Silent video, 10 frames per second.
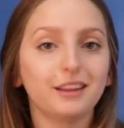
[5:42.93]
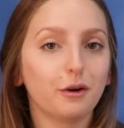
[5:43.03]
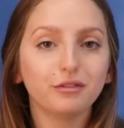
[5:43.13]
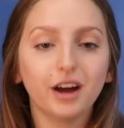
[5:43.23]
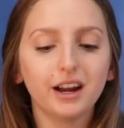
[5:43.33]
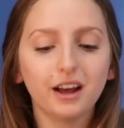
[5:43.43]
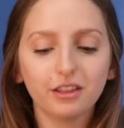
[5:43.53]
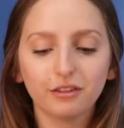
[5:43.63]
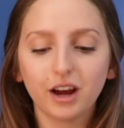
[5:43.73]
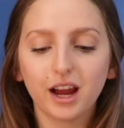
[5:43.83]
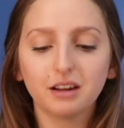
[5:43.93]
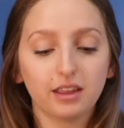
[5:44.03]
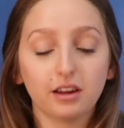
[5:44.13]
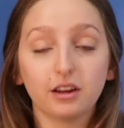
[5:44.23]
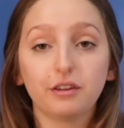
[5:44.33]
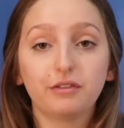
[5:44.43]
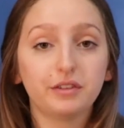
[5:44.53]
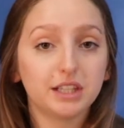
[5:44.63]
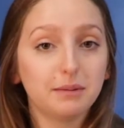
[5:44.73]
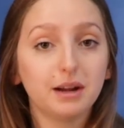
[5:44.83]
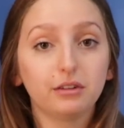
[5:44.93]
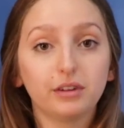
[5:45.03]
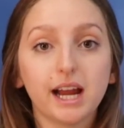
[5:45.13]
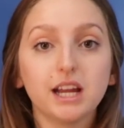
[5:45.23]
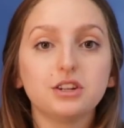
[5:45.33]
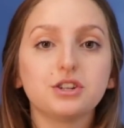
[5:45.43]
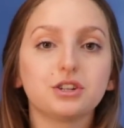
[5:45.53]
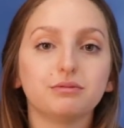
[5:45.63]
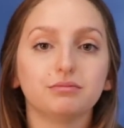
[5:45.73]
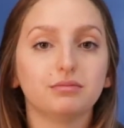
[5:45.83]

They were fine out in the rain. The 15-meter range,